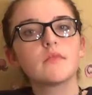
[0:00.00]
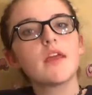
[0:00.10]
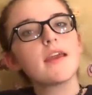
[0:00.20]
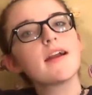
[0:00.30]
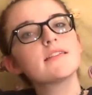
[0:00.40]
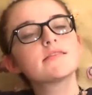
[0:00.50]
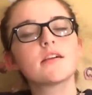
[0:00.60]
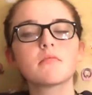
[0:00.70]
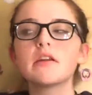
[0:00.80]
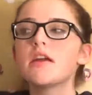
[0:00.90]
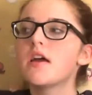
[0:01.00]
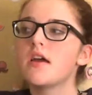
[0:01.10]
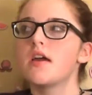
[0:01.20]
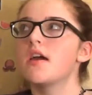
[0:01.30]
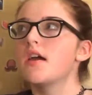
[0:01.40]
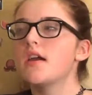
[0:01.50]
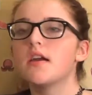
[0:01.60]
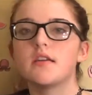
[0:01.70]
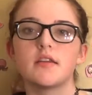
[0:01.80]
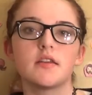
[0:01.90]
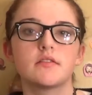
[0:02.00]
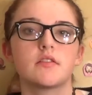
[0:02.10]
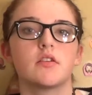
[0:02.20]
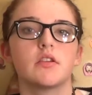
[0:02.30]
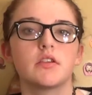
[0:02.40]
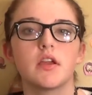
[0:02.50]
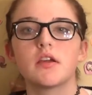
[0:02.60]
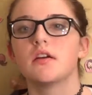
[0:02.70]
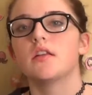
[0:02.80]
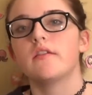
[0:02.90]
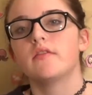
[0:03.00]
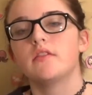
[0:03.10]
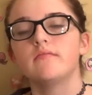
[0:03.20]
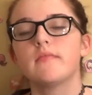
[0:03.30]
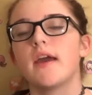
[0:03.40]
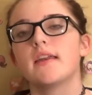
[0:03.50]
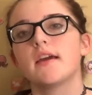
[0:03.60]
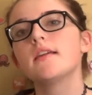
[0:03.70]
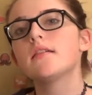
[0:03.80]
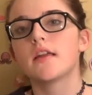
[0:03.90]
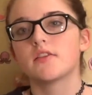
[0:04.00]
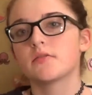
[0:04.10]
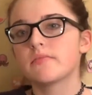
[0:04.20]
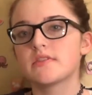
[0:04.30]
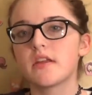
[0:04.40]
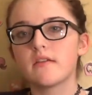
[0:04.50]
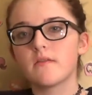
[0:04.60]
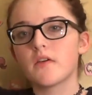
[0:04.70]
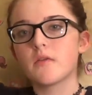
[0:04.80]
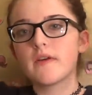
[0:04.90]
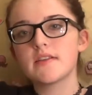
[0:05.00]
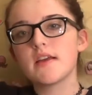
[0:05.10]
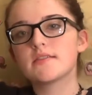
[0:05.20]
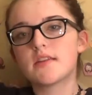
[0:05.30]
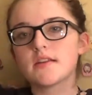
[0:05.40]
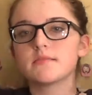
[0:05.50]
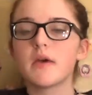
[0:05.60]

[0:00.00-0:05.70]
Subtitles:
Hey guys, it's Aubrey, and it is currently like 11 at night, and I should be studying for my science test,